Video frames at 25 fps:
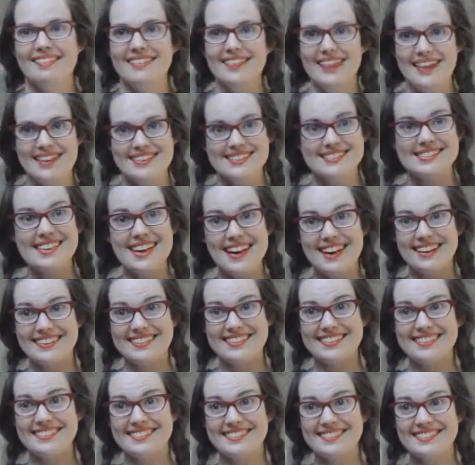That's
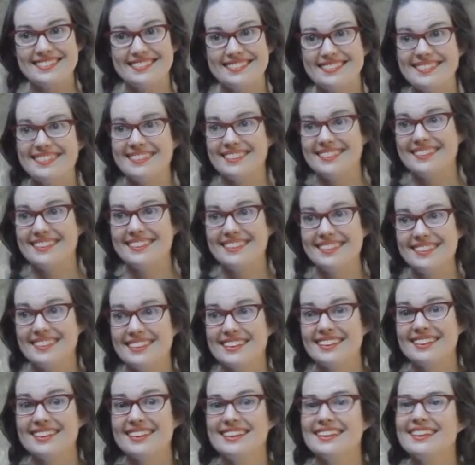it.
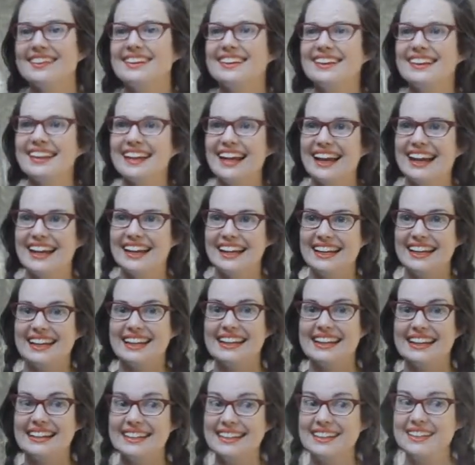
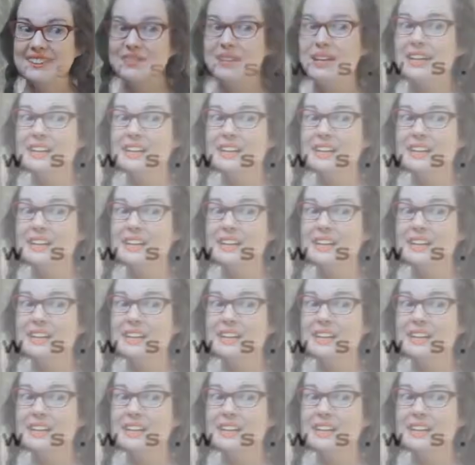And I'm